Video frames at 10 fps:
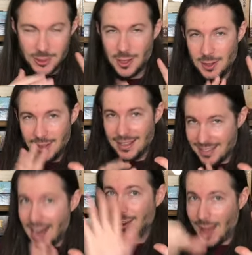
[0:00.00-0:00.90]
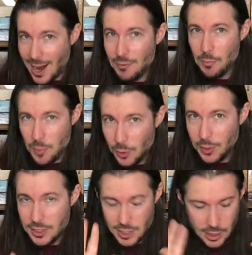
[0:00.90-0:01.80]
a, it's got a lot of
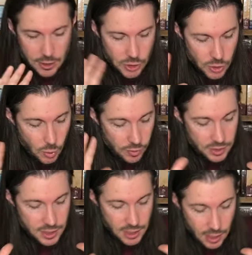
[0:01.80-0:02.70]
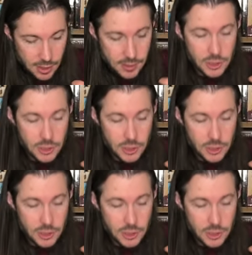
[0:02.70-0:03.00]
abilities they can do with its tongue,